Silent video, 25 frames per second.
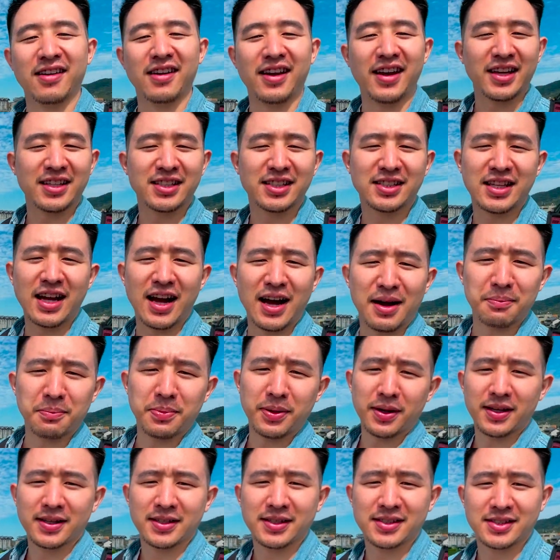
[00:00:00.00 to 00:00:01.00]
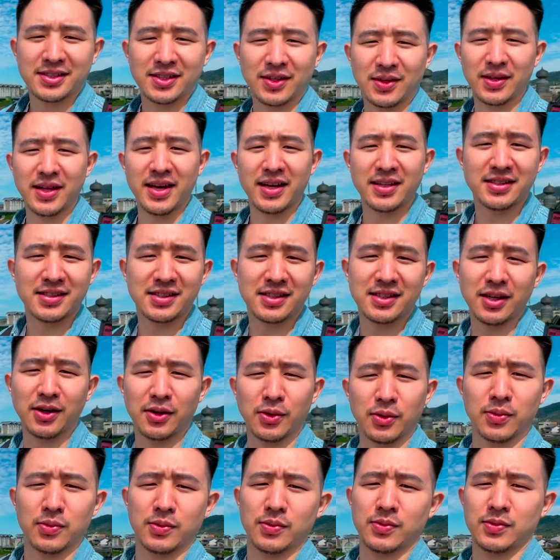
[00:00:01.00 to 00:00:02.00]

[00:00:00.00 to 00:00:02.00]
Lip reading: next stop. So let's go.